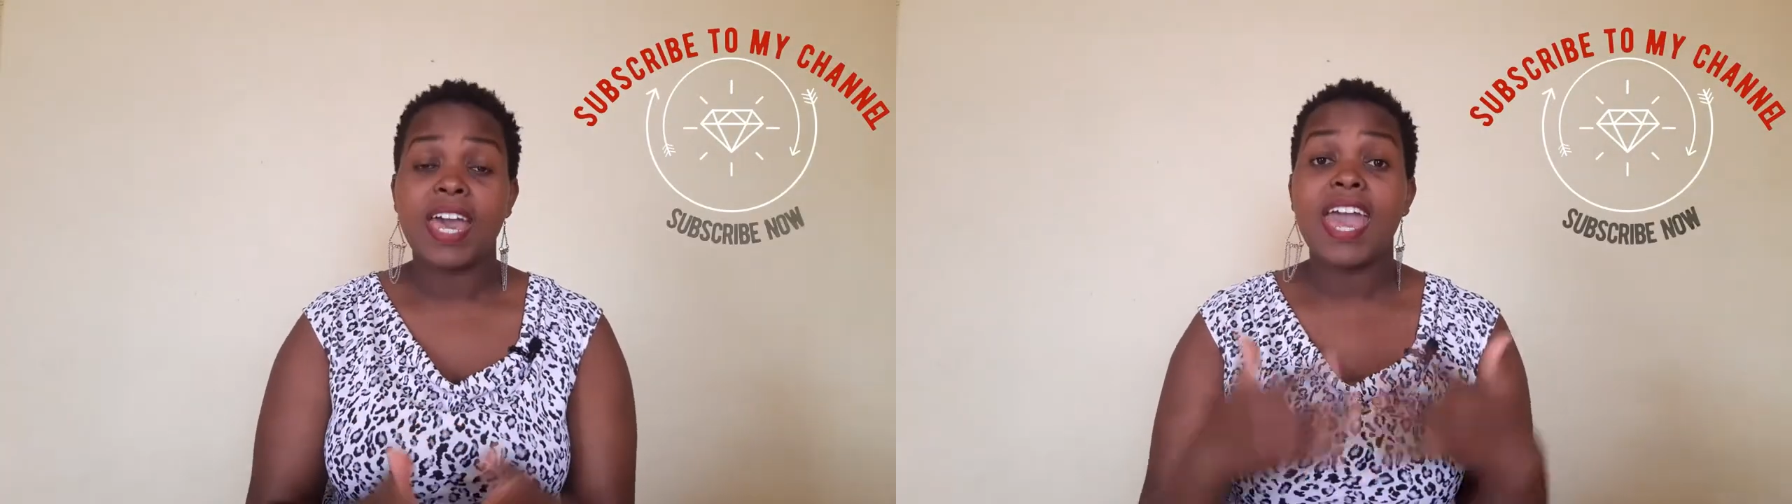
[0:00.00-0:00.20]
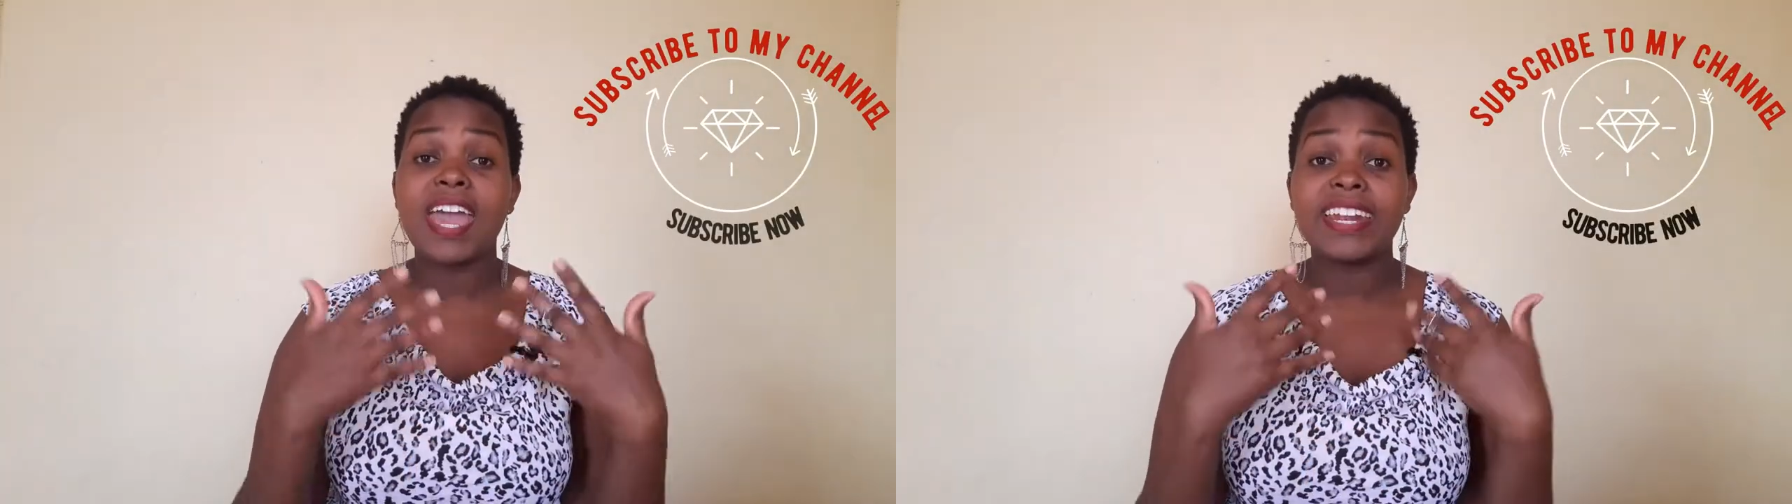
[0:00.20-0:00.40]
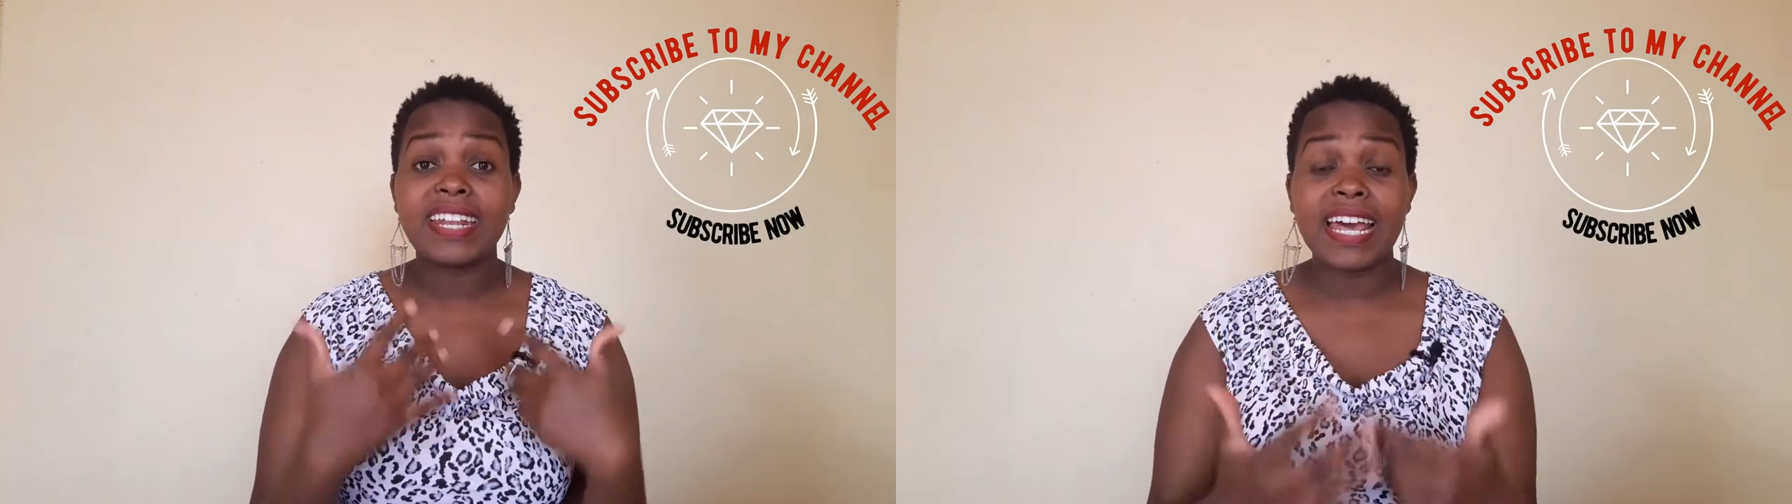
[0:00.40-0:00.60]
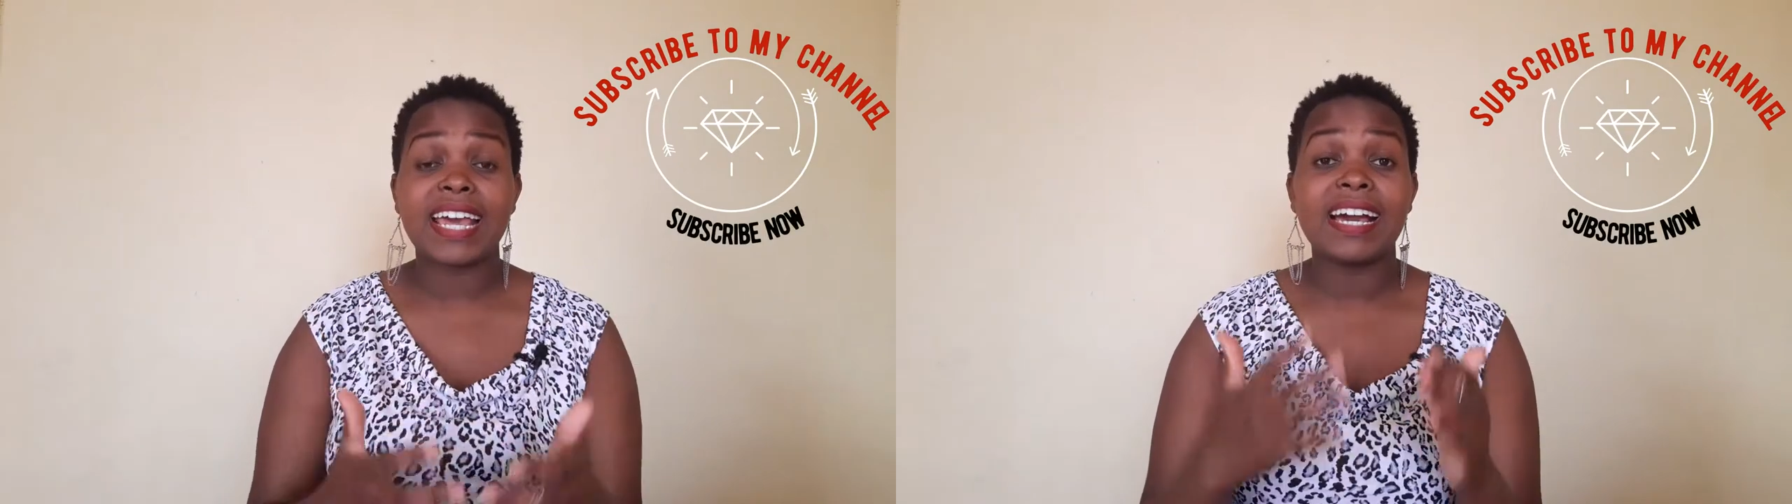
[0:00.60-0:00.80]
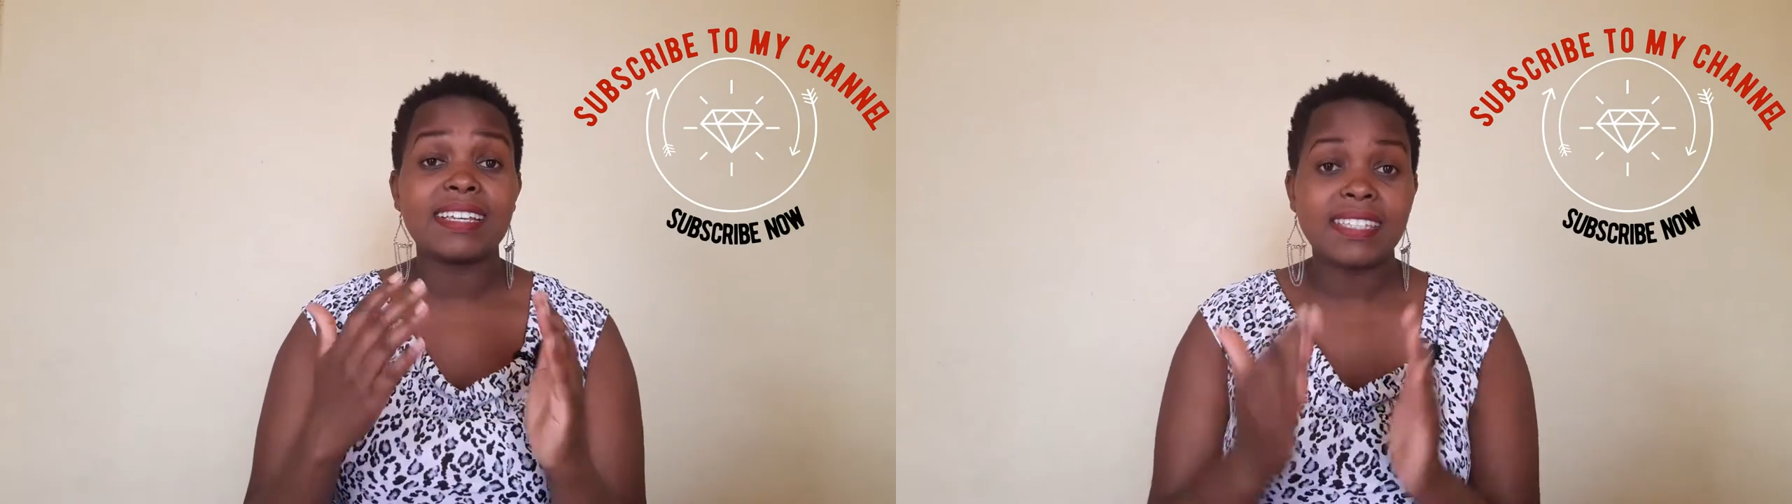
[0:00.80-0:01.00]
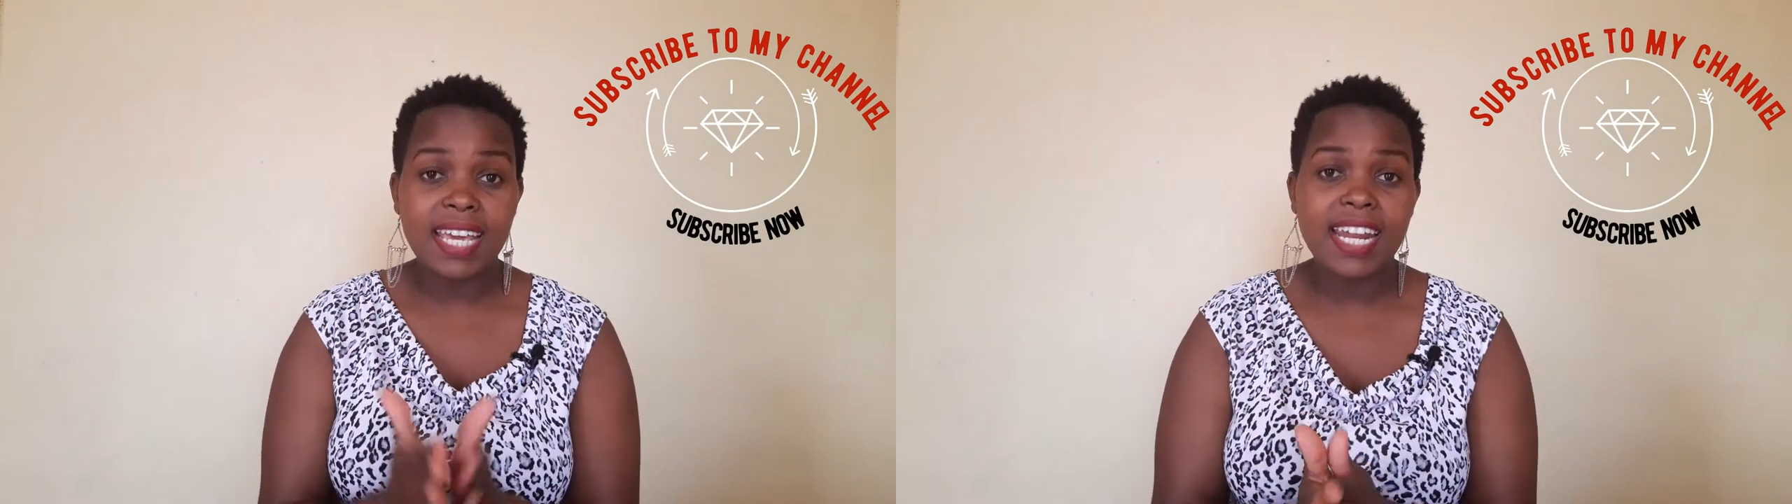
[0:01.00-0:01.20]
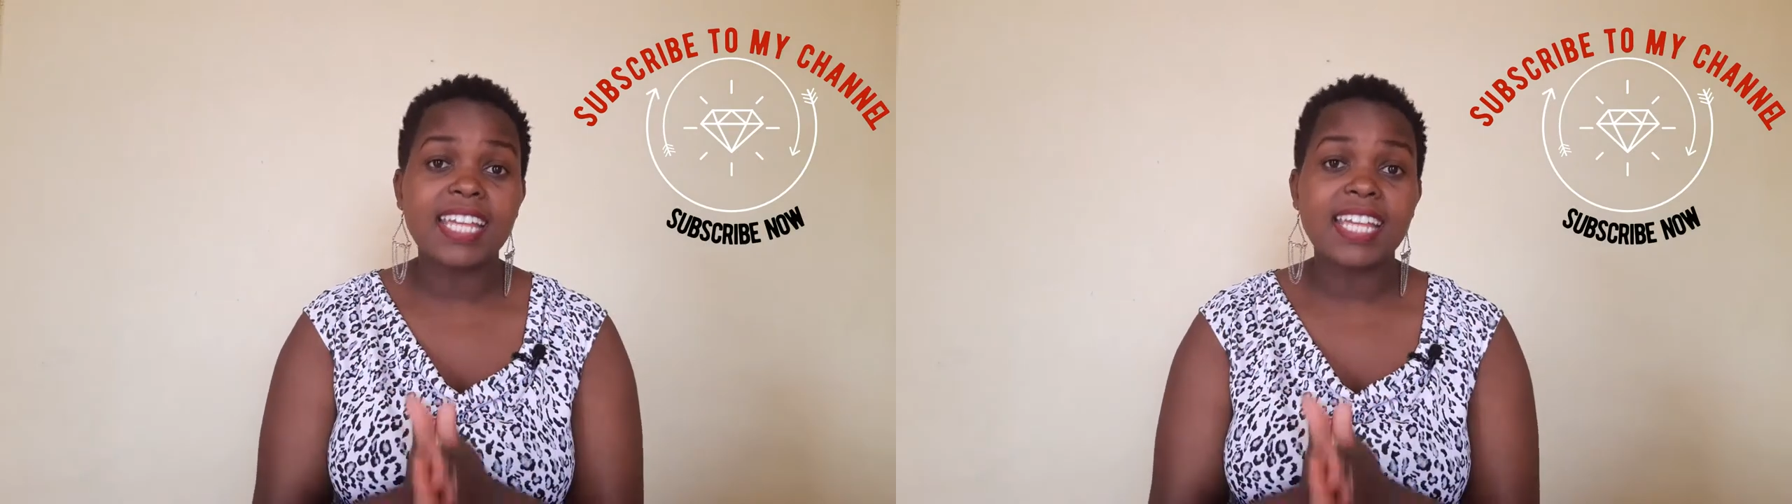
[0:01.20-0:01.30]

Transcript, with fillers: And like I said,